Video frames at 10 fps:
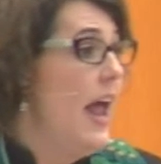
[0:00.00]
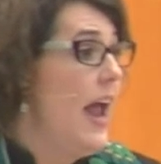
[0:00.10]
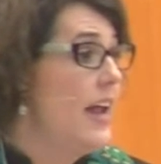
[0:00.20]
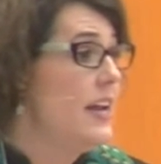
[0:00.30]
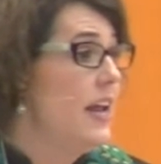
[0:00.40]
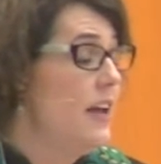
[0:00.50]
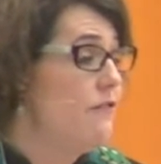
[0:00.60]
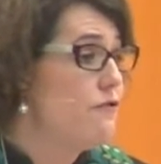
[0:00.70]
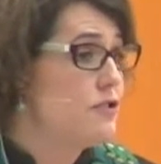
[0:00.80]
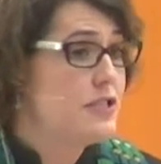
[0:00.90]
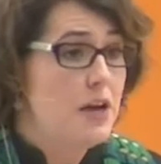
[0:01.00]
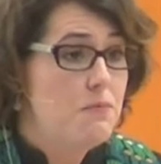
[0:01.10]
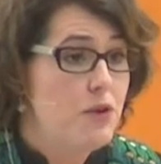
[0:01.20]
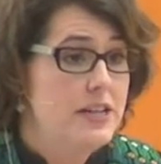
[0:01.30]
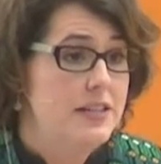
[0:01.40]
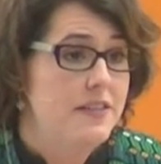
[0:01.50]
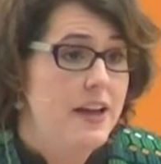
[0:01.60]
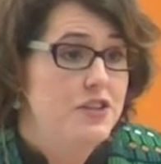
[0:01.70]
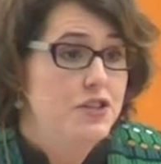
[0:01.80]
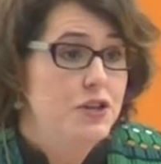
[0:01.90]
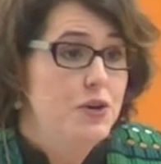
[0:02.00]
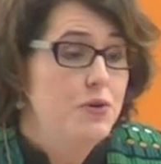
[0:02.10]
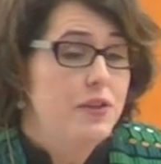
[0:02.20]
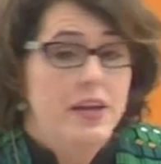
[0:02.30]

and if for some reason they do,